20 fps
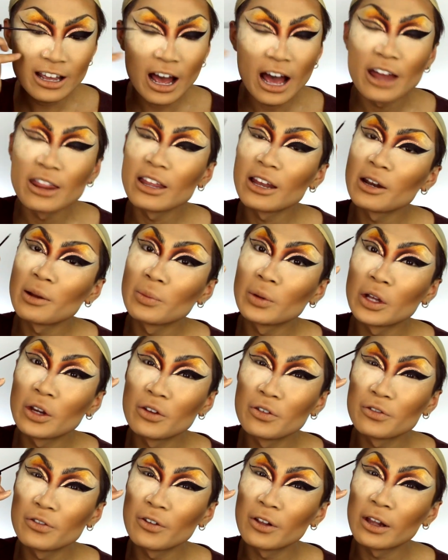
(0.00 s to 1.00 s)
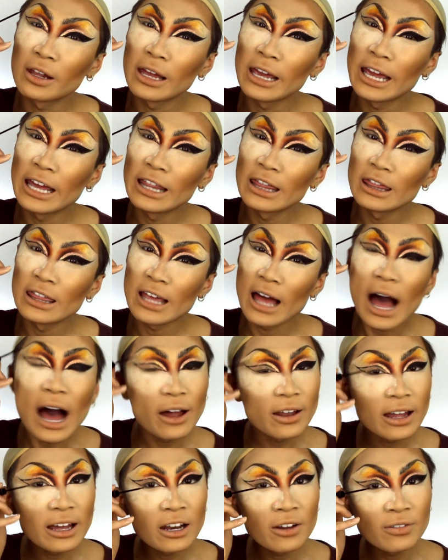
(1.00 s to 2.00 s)
And then I'm going to fill in the
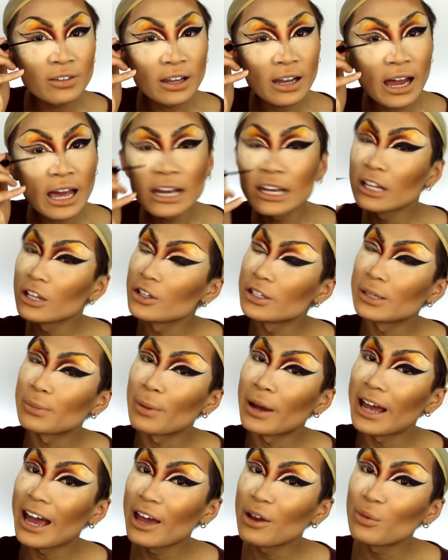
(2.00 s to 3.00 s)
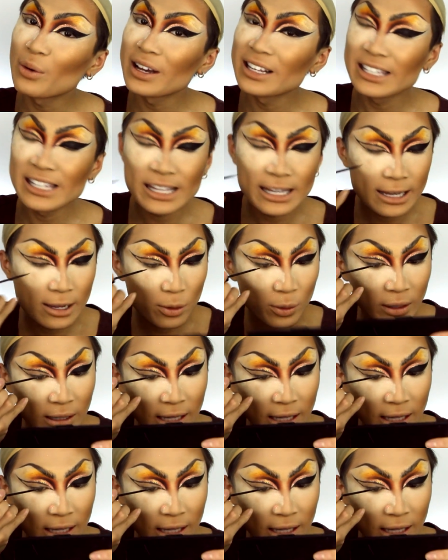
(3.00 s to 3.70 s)
outline of the liner using my N Y C liquid